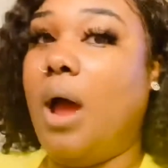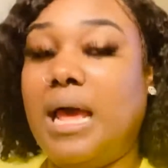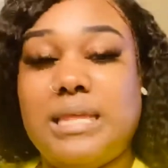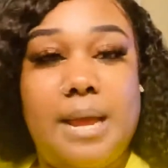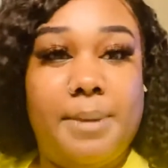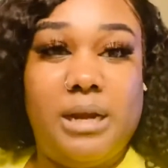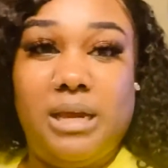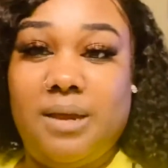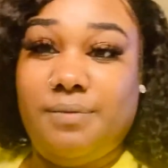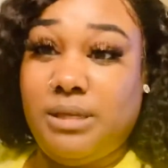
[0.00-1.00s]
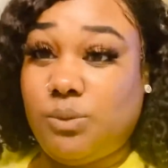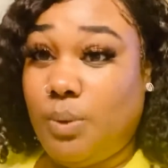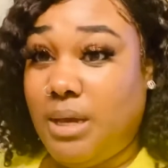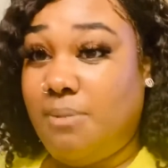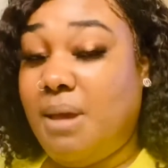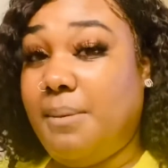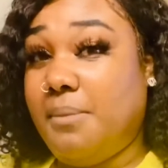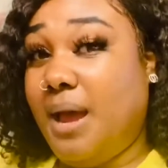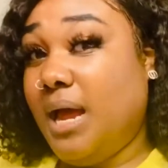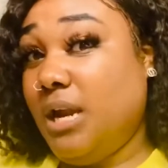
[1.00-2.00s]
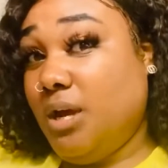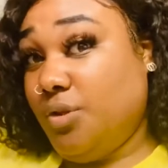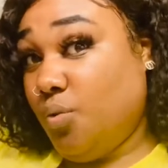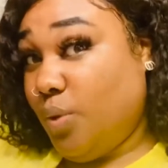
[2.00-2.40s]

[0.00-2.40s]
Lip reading: I think I'm going to give this wig maybe about another